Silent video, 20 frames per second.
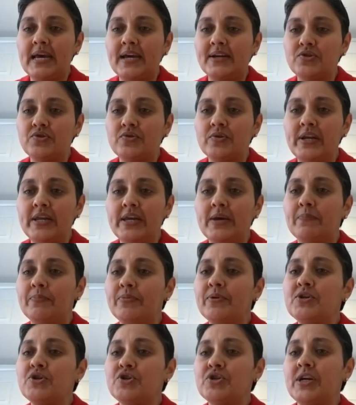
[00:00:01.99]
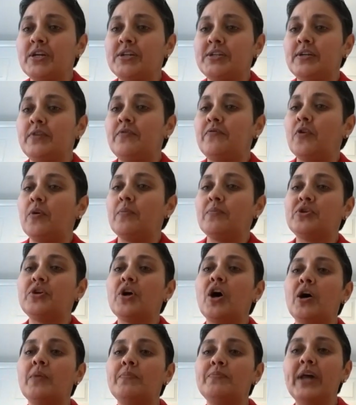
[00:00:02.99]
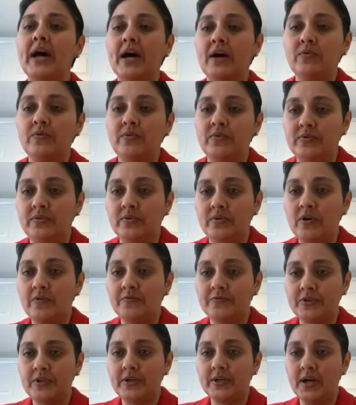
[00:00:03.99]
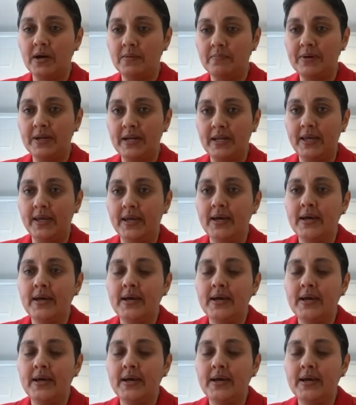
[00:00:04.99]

actually appreciated from top down of the company.